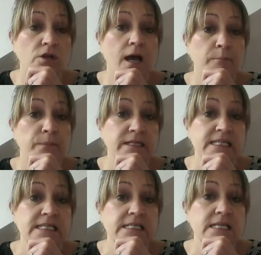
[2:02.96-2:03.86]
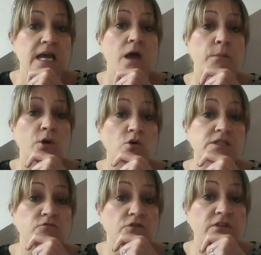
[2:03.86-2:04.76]
campuses, because
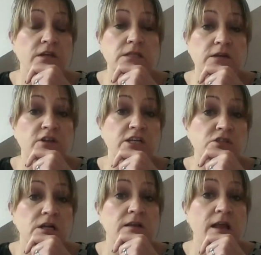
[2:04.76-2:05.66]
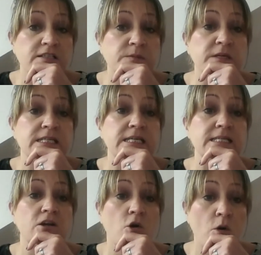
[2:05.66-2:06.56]
it revealed that racial harassment is
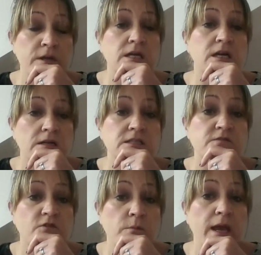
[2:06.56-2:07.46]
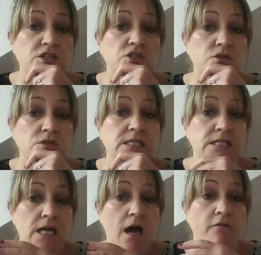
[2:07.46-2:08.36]
a common occurrence for many students and
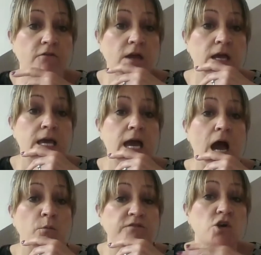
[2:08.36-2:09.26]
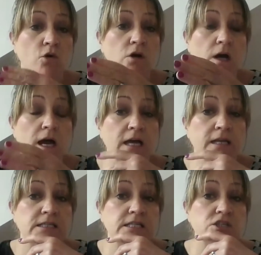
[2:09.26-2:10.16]
staff. And
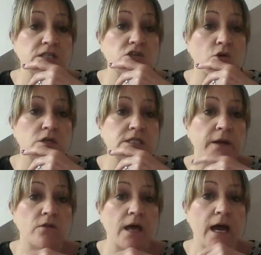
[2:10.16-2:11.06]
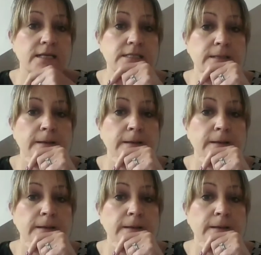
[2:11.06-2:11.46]
and Khadija has talked about that.